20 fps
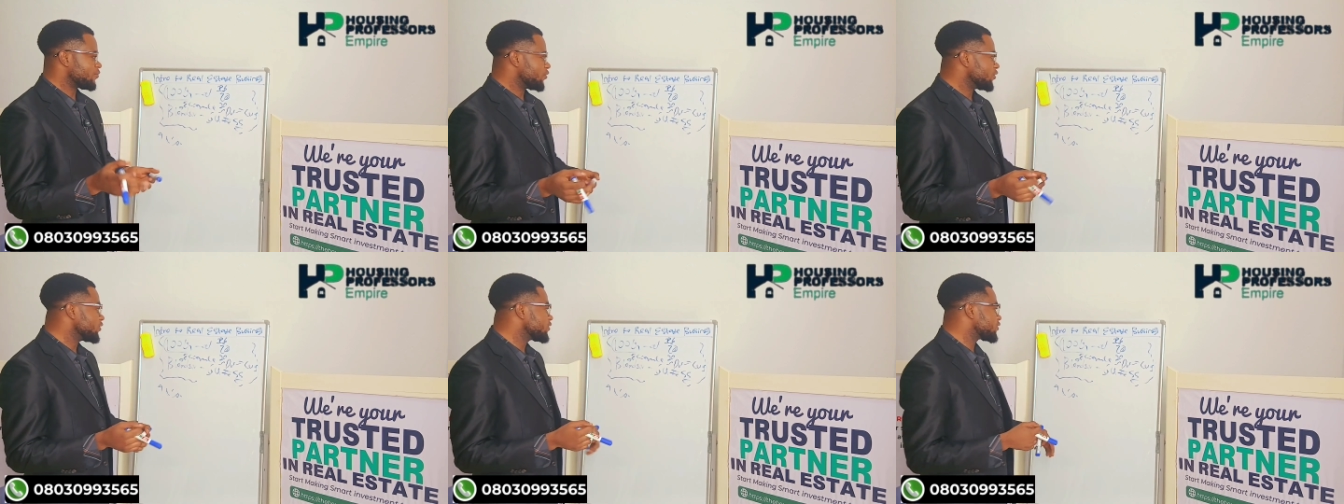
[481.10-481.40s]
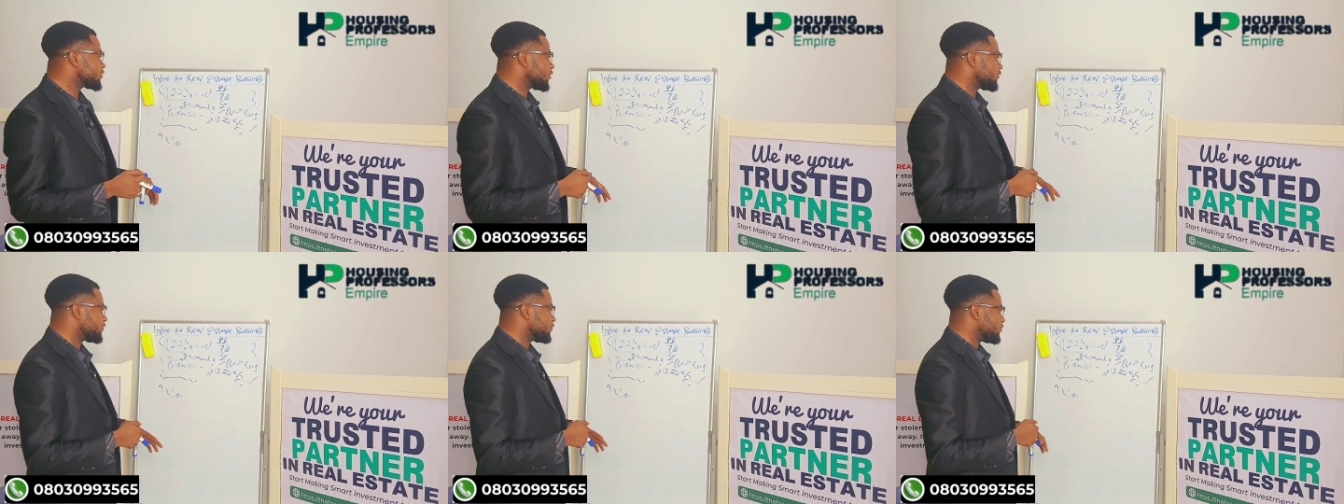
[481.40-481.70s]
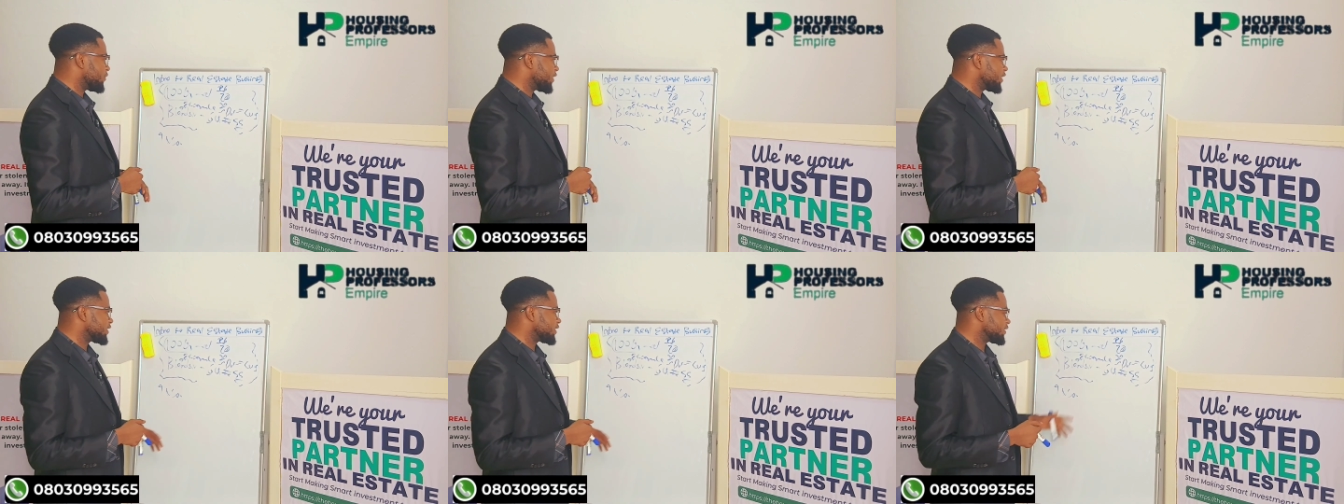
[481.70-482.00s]
boast of
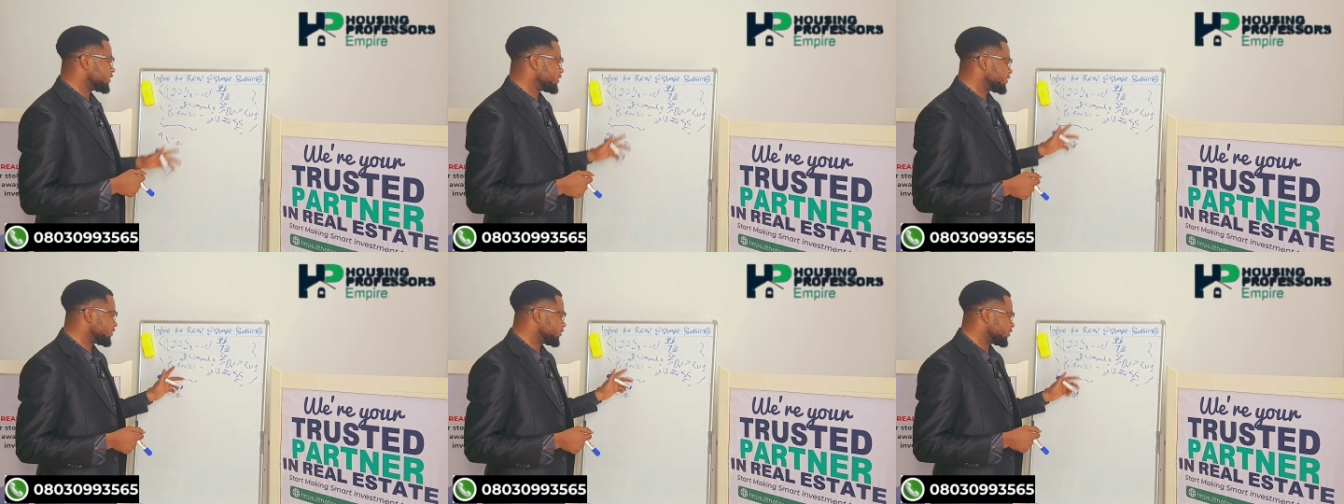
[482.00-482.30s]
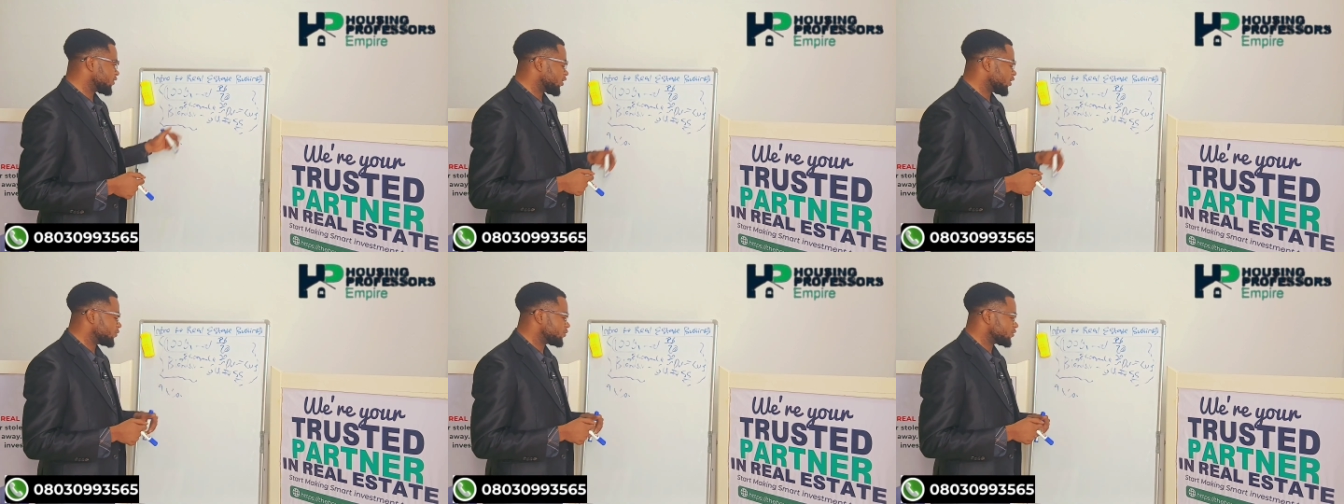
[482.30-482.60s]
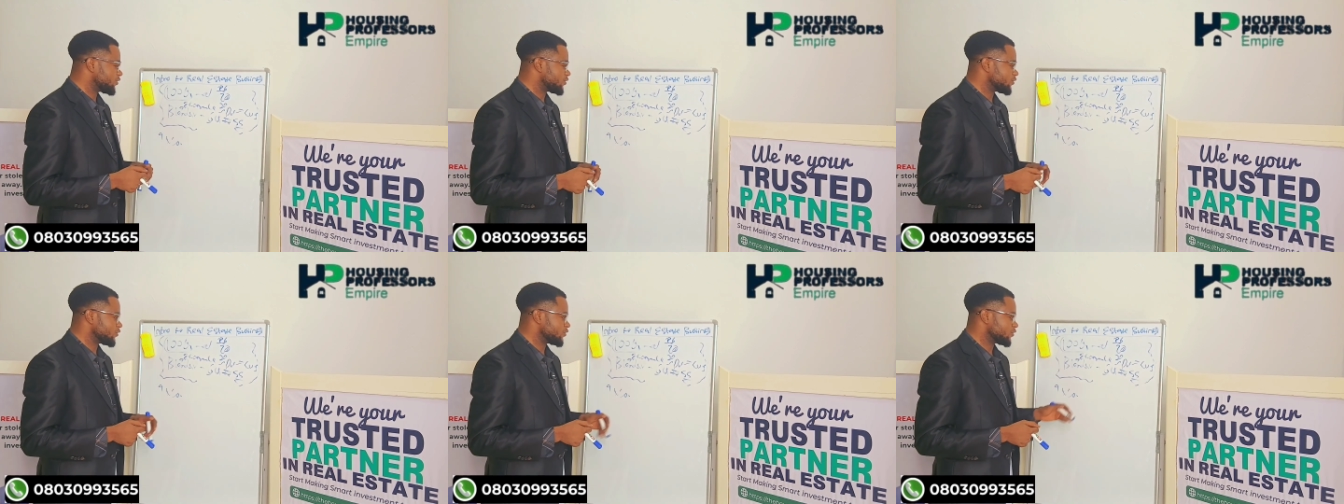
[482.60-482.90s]
making up
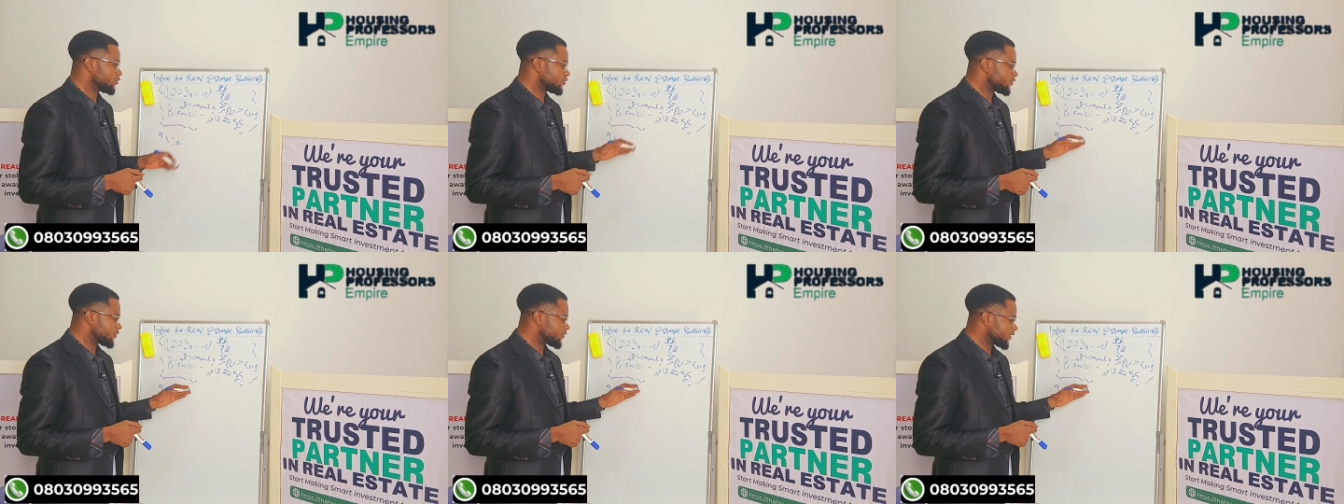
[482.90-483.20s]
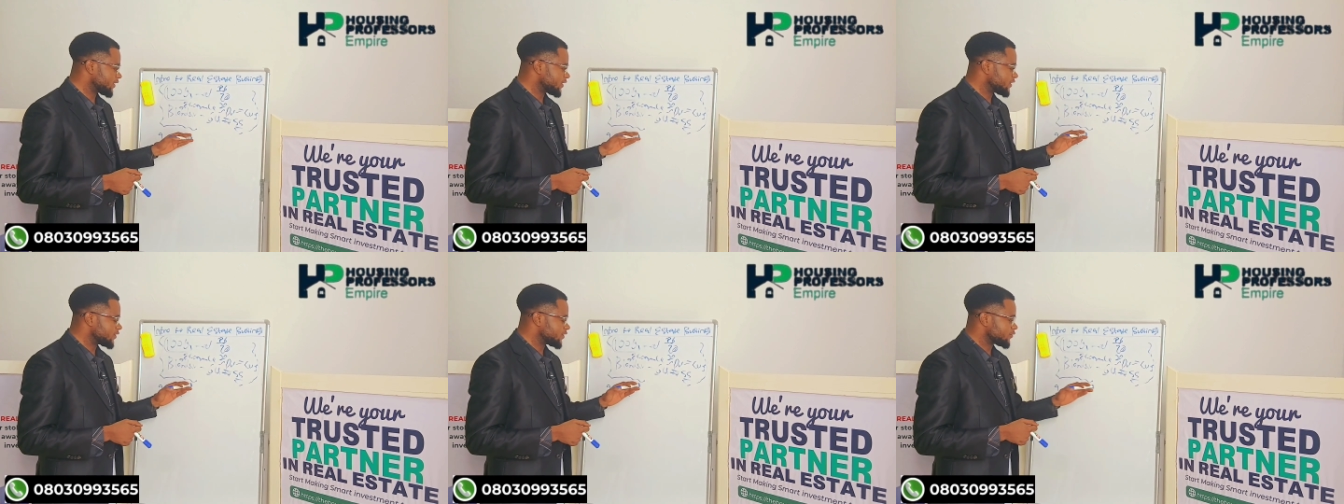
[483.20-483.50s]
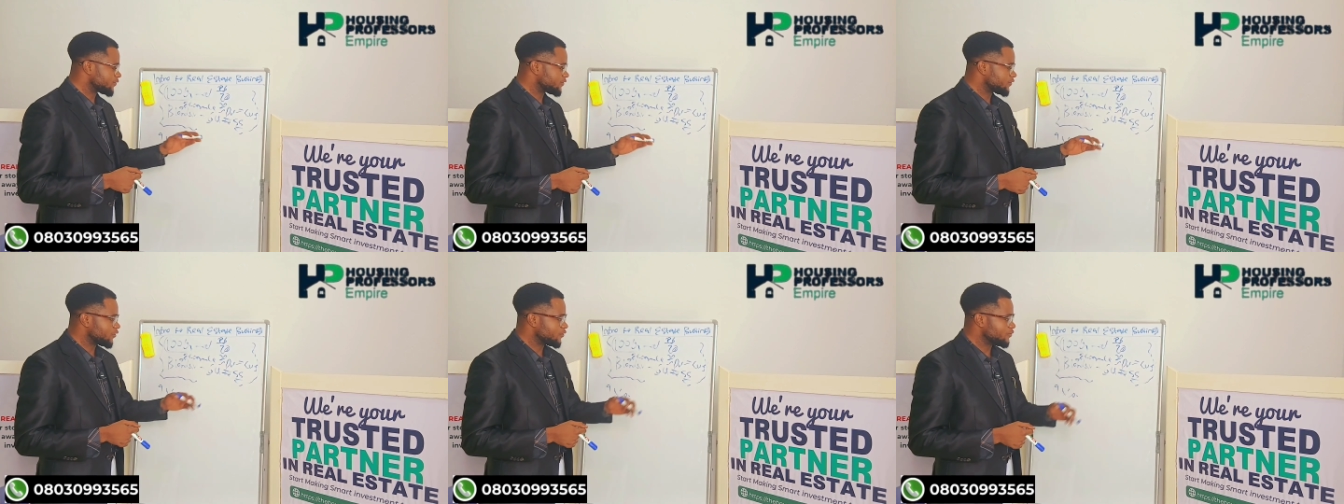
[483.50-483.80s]
to 3
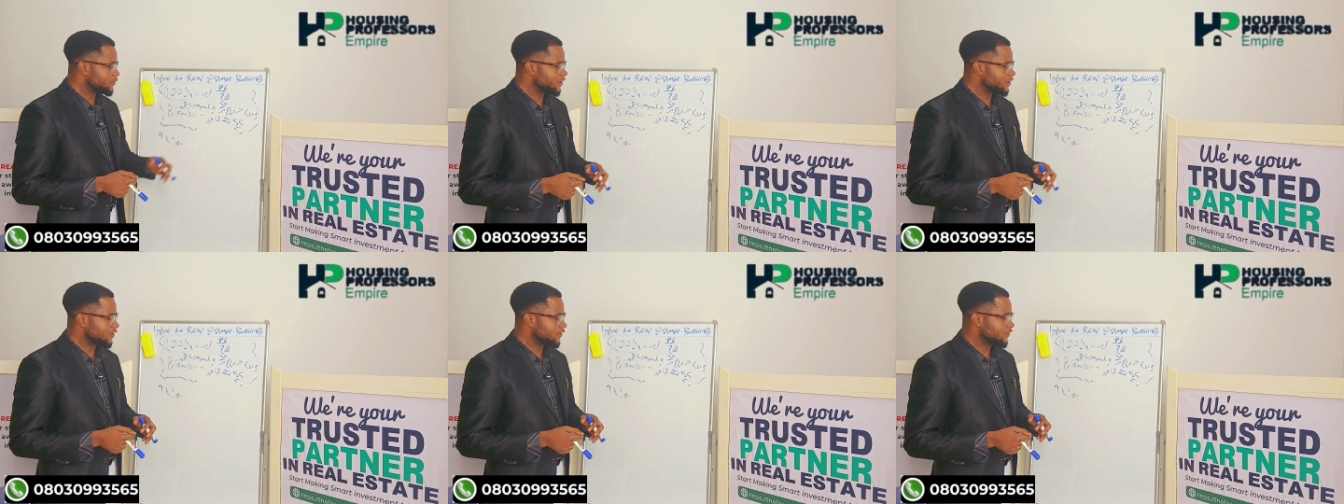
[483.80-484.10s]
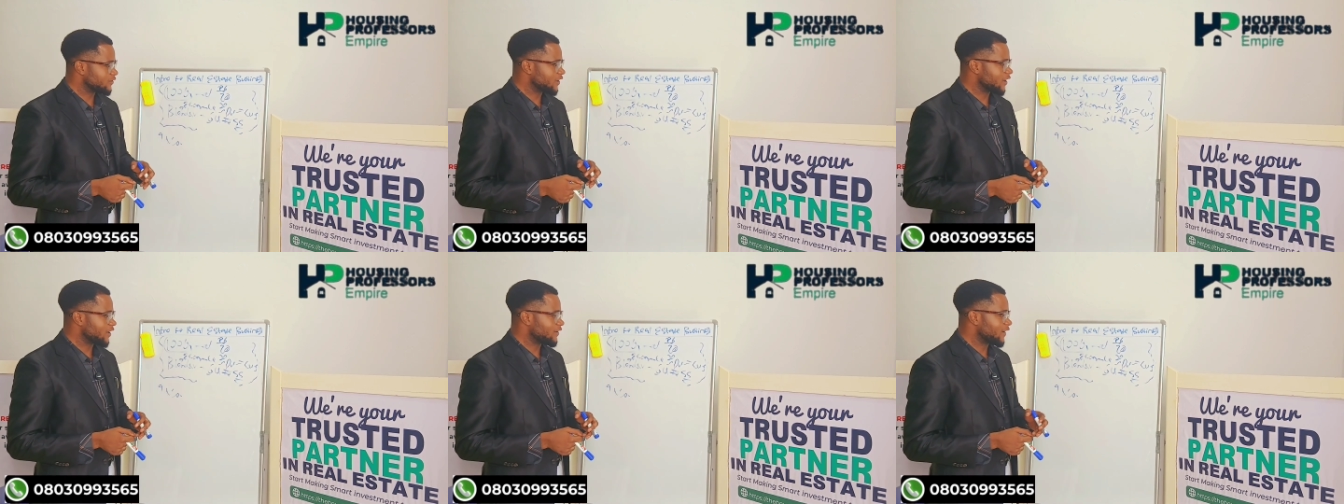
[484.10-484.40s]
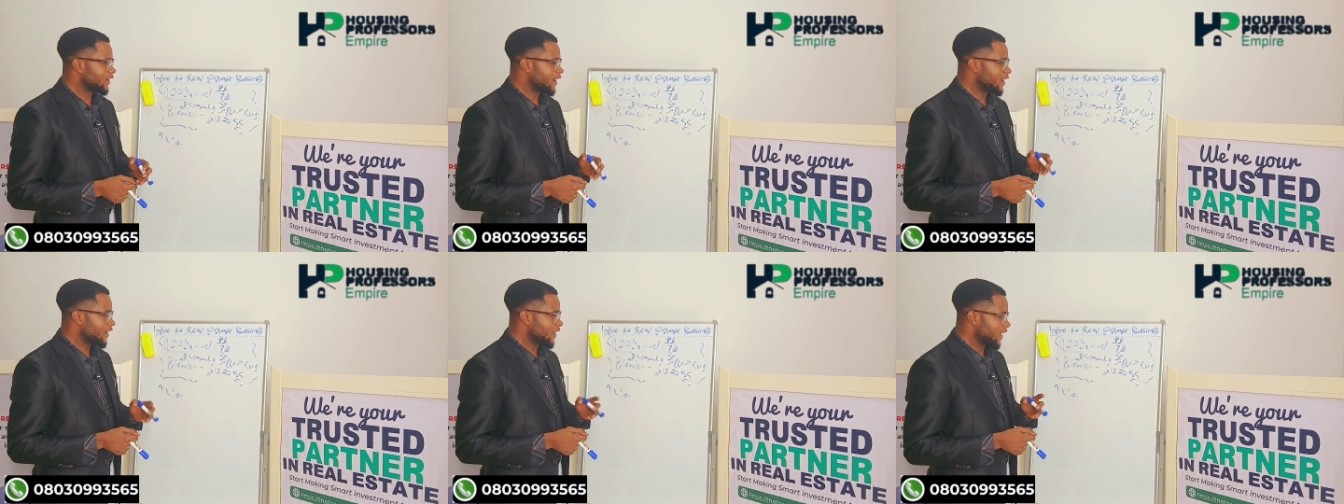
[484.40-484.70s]
to 4 million
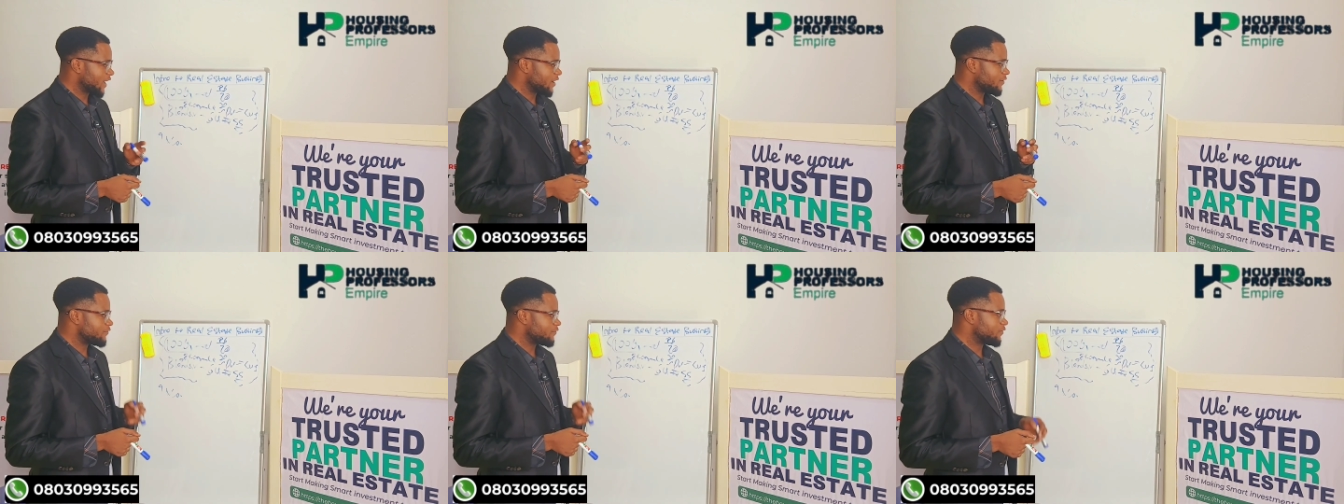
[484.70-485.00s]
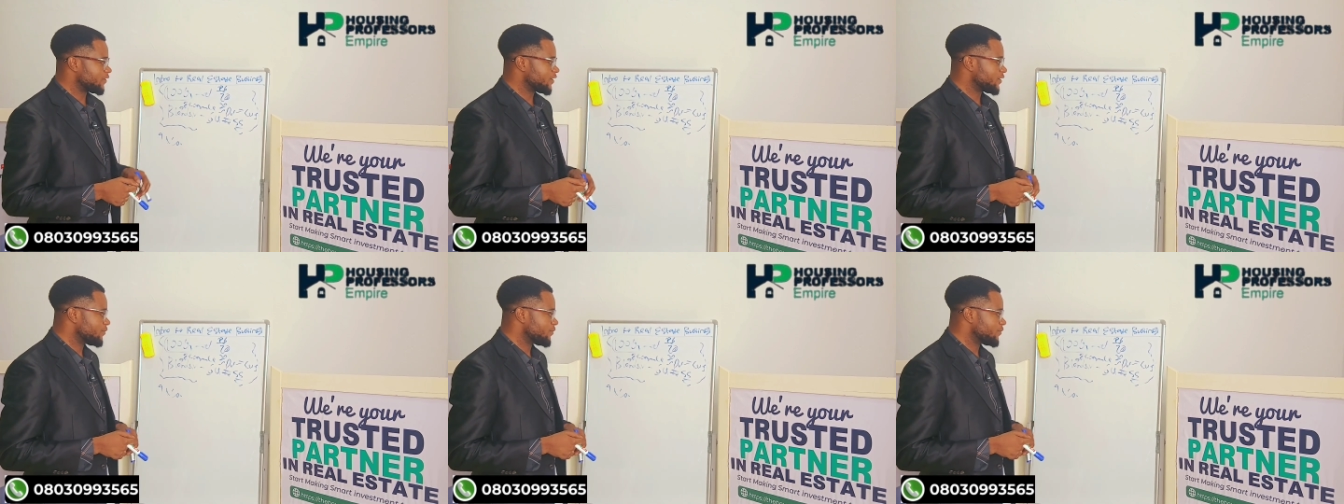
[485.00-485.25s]
naira every